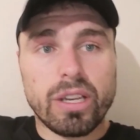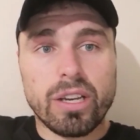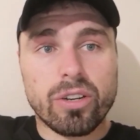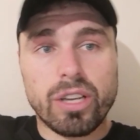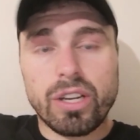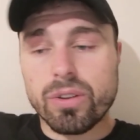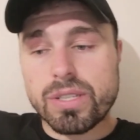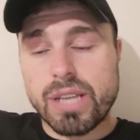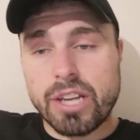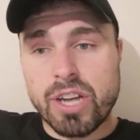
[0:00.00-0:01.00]
You know, you don't
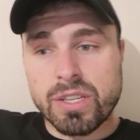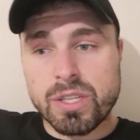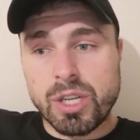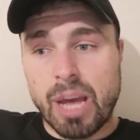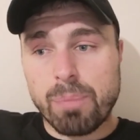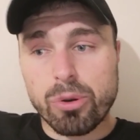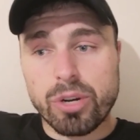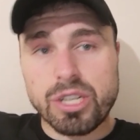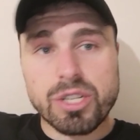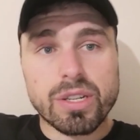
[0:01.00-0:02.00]
take your chances, you get
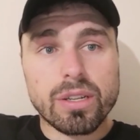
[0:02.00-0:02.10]
punished.